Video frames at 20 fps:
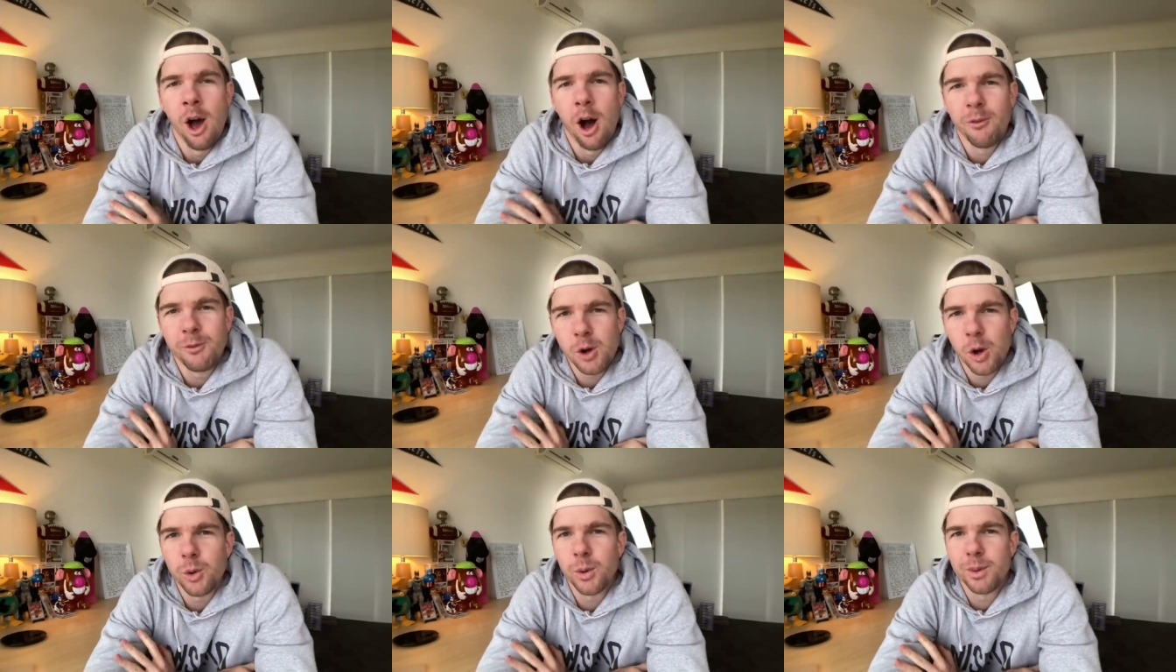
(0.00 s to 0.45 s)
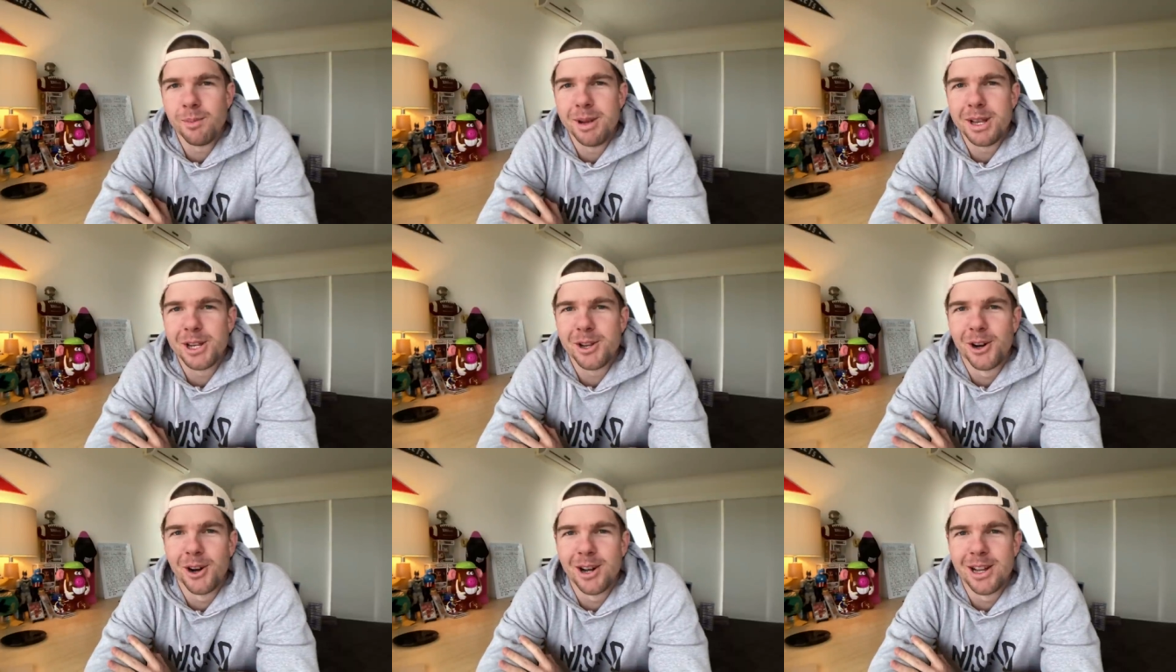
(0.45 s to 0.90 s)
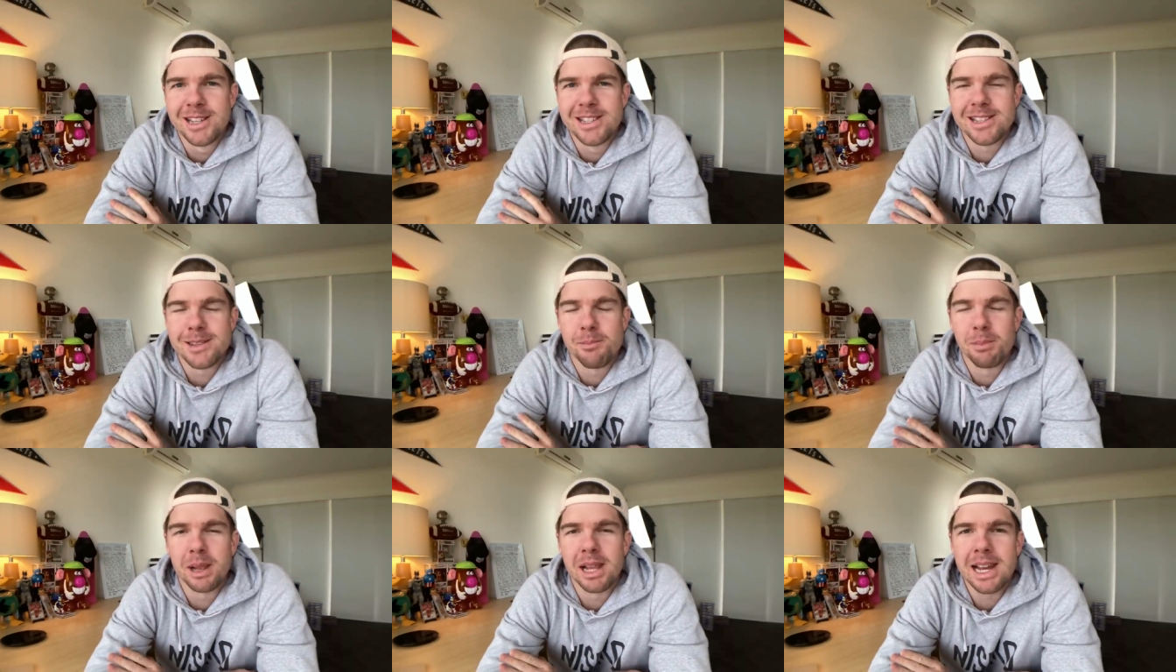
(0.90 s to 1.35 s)
I've got to admit
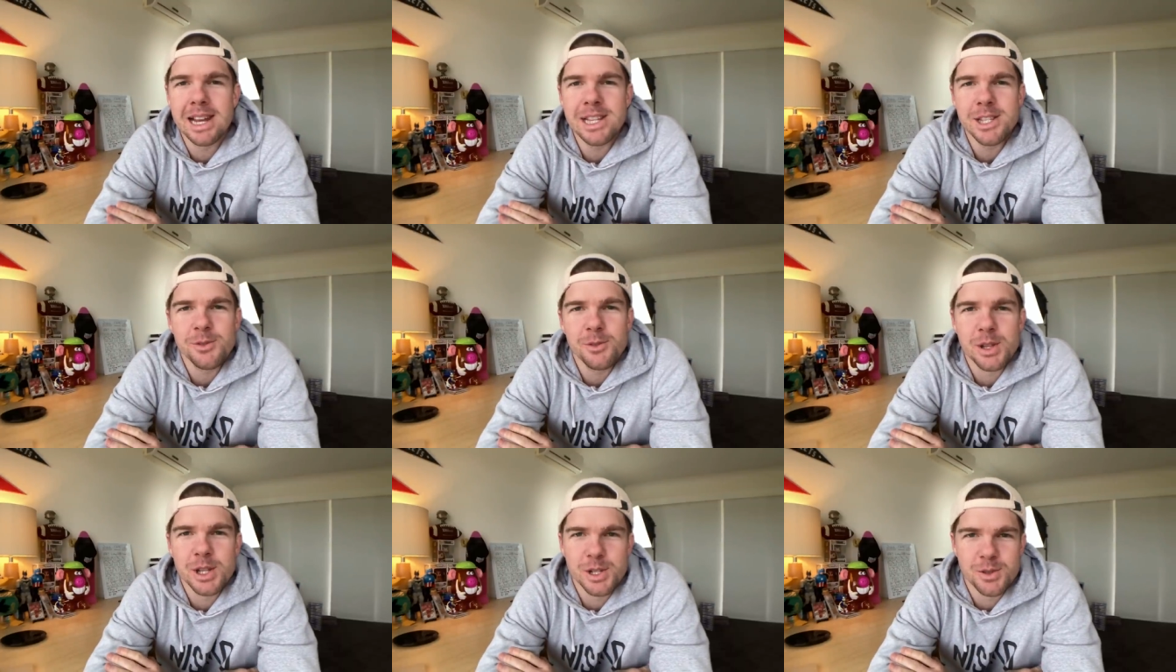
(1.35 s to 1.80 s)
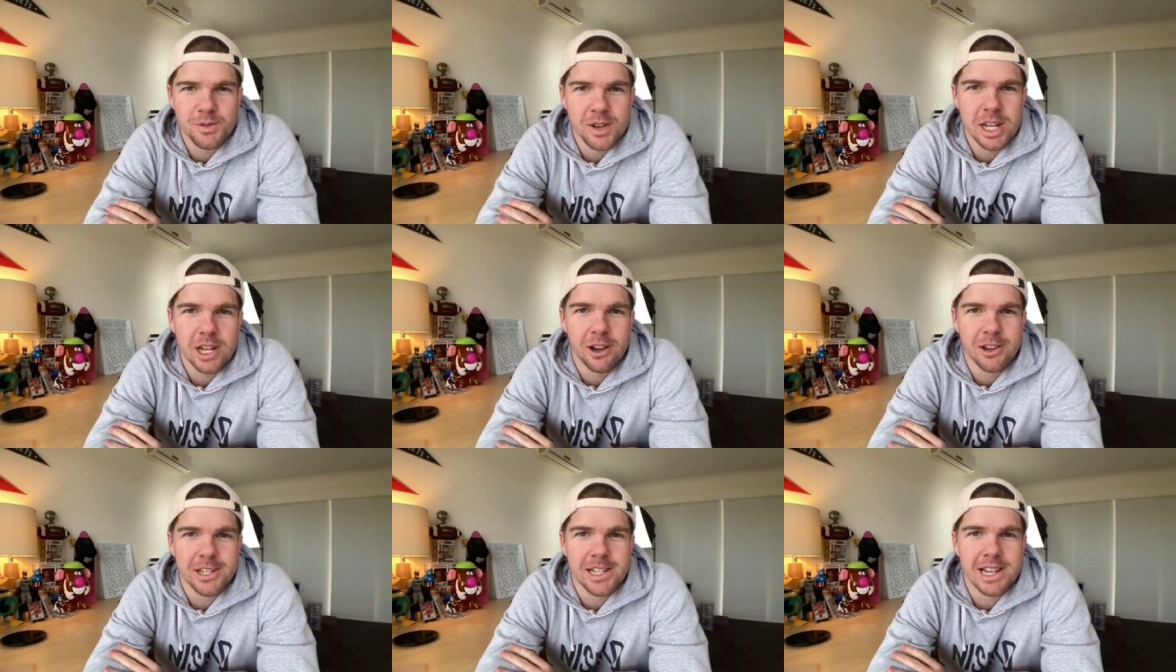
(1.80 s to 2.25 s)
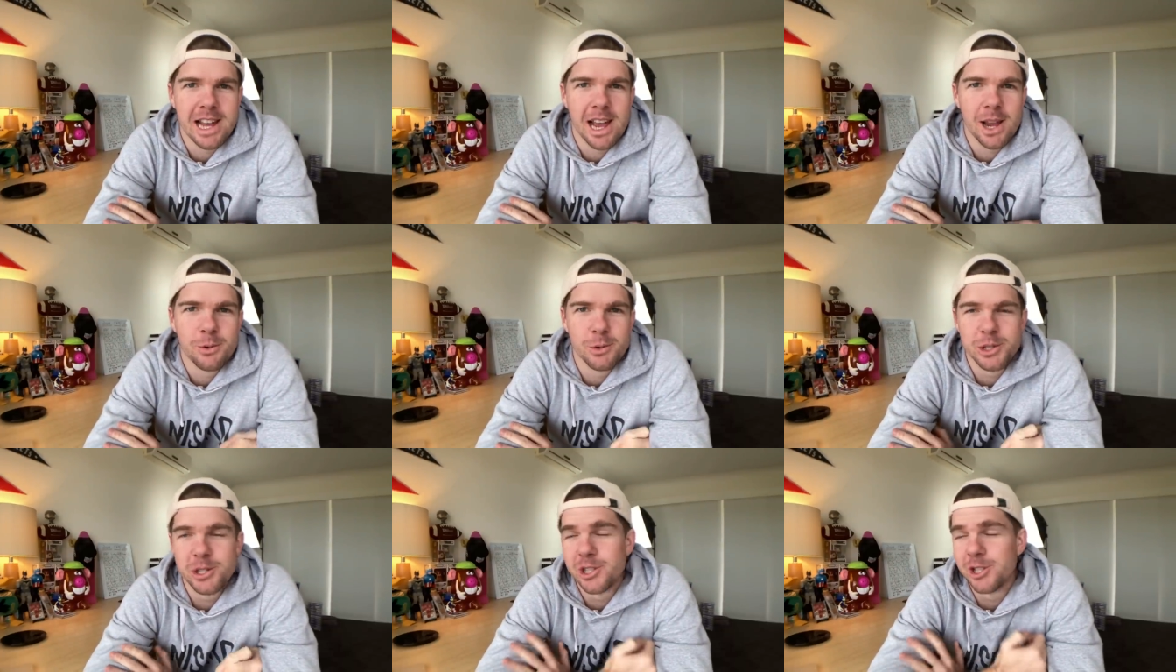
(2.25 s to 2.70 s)
guys, the plans for this video
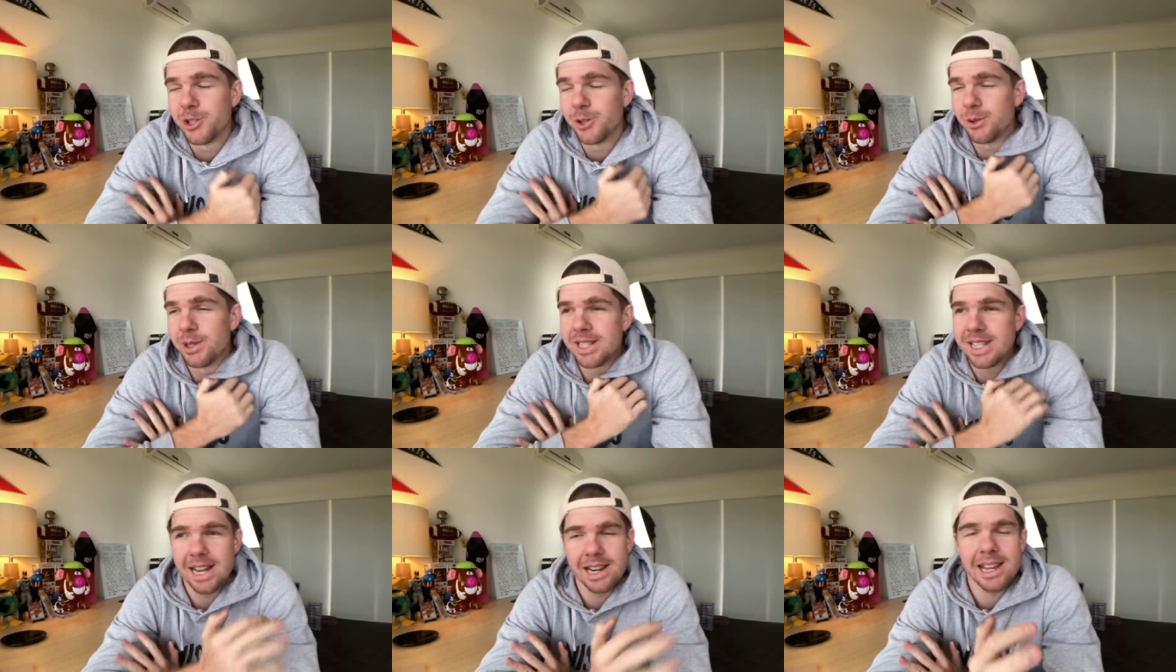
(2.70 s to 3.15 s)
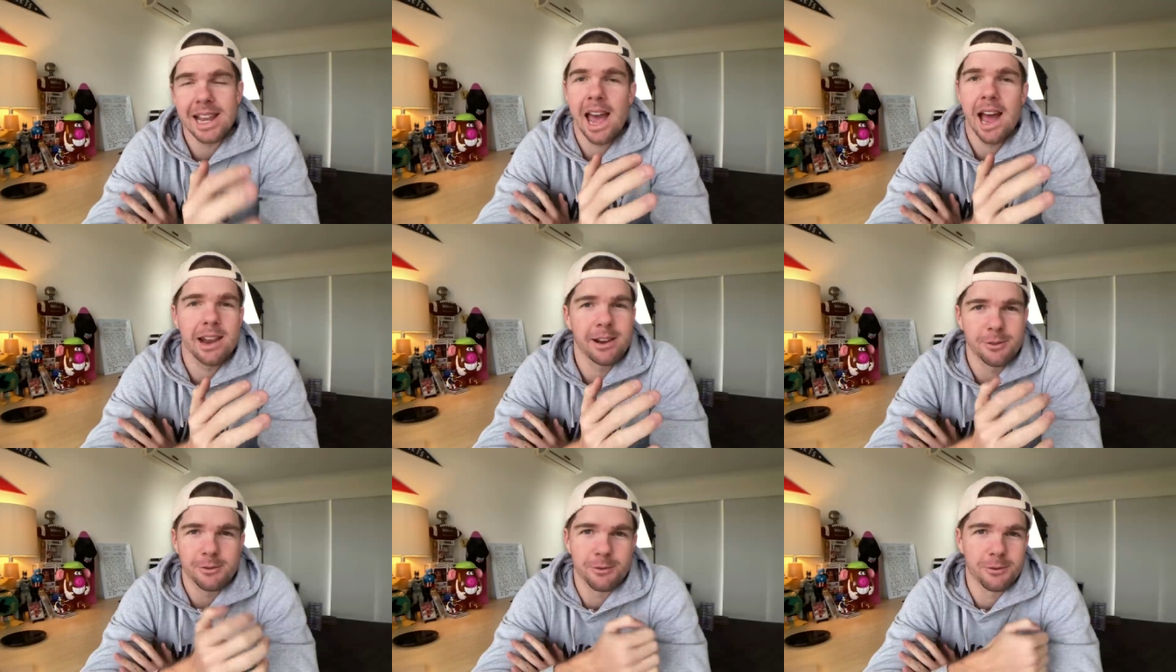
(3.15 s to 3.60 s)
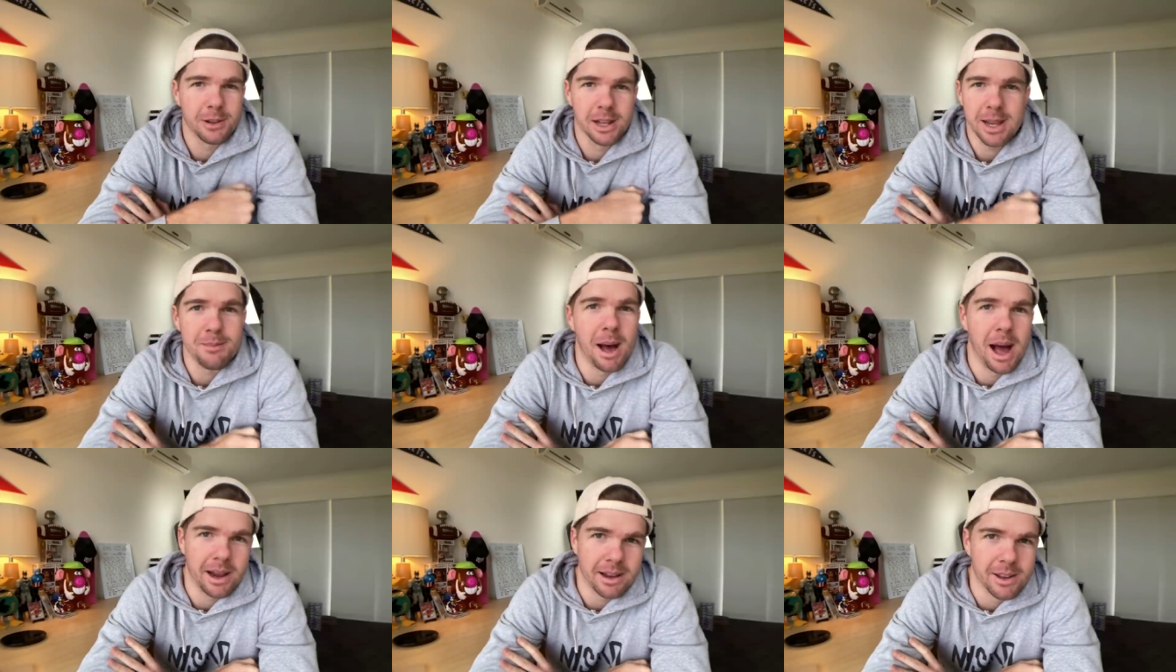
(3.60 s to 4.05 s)
today was to do a dedicated
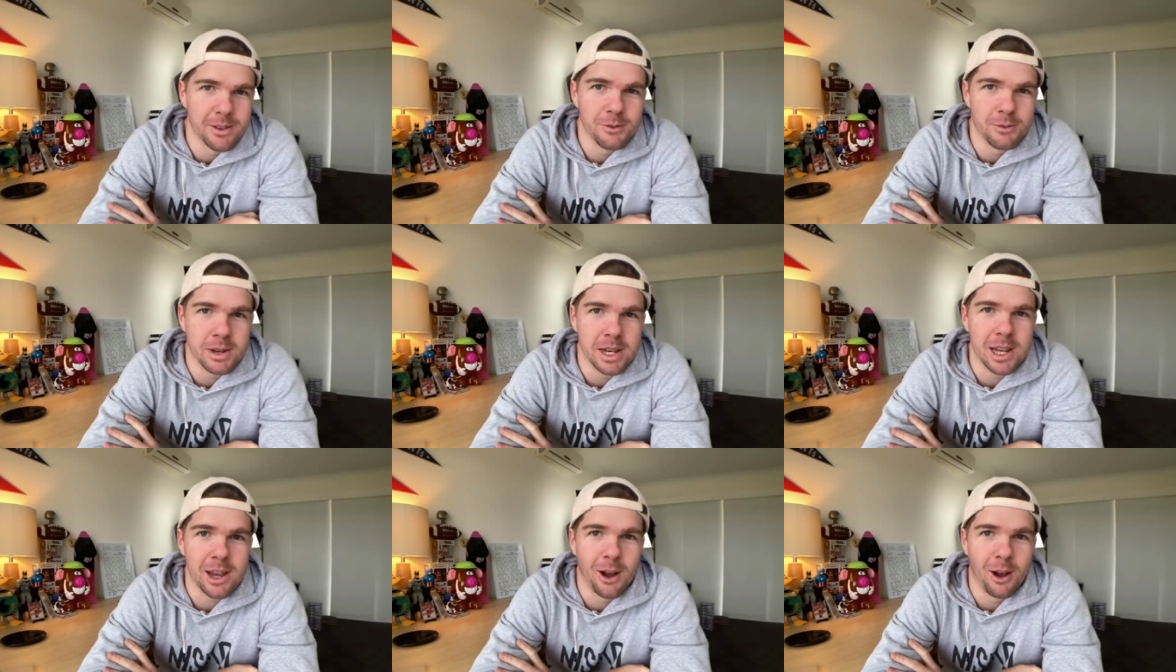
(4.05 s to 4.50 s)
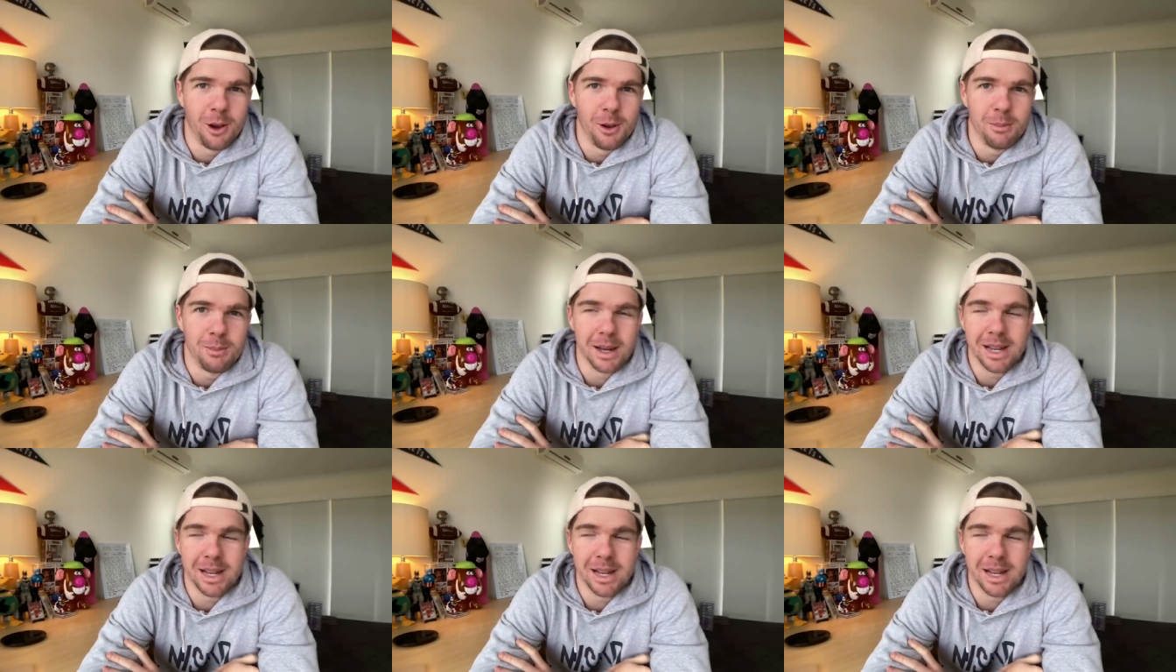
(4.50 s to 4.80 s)
flea market video,